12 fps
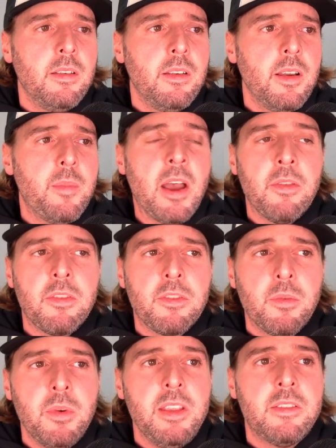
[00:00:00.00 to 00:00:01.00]

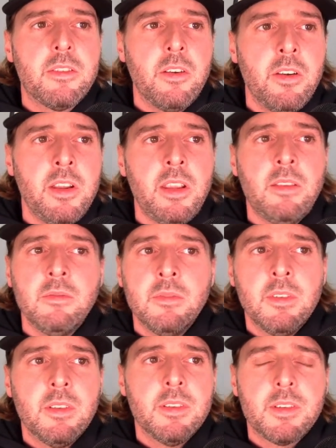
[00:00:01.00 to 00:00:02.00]
3:30,
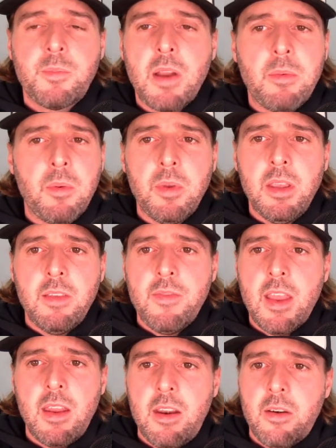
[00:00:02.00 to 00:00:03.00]
so probably in
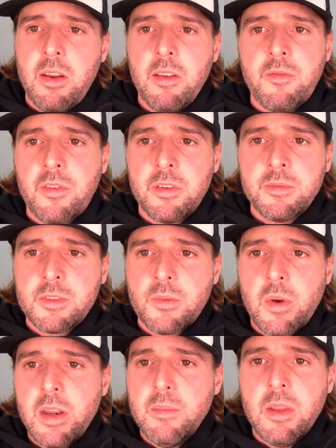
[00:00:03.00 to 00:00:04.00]
that area for
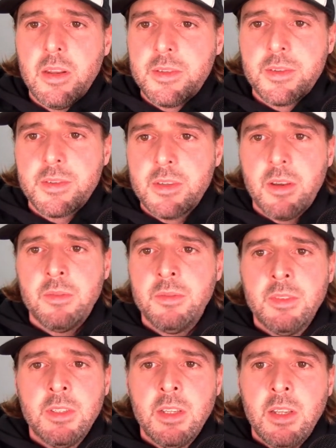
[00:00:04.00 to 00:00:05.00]
20 minutes or so.
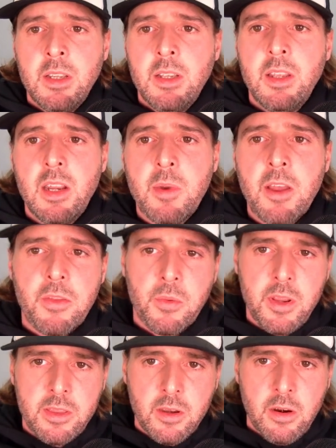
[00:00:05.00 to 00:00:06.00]
And about
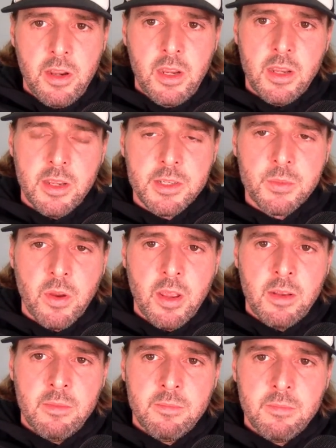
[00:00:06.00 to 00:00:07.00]
3:30 is
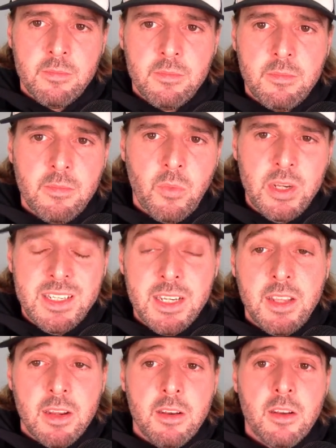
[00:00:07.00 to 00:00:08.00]
when we did
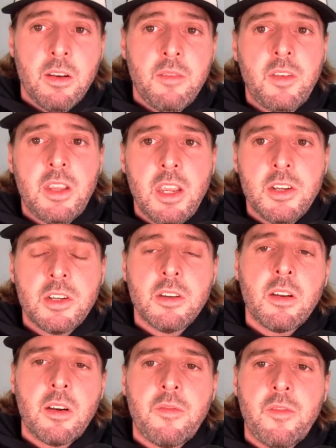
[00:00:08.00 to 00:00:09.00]
get a notification
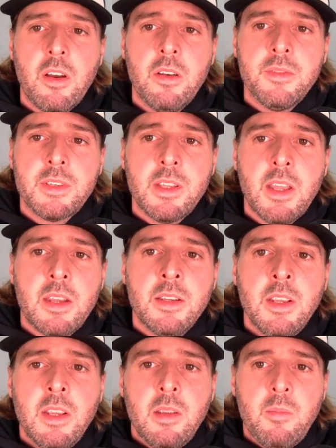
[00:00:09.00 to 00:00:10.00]
on our phones that
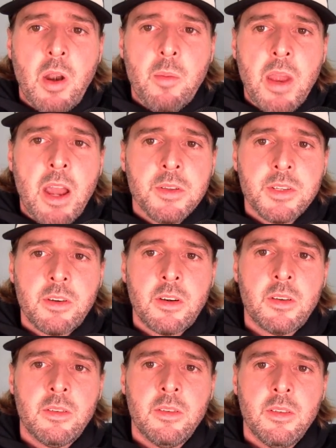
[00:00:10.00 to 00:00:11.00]
Mayor
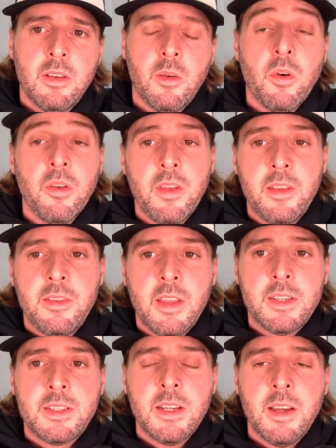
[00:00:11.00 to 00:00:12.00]
Bowser,
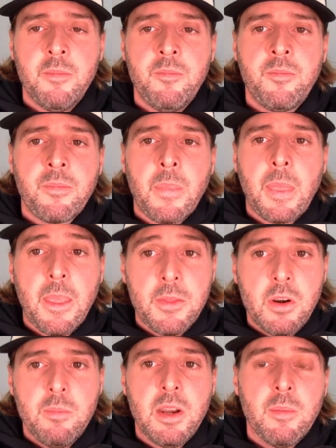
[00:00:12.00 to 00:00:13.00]
that there had been a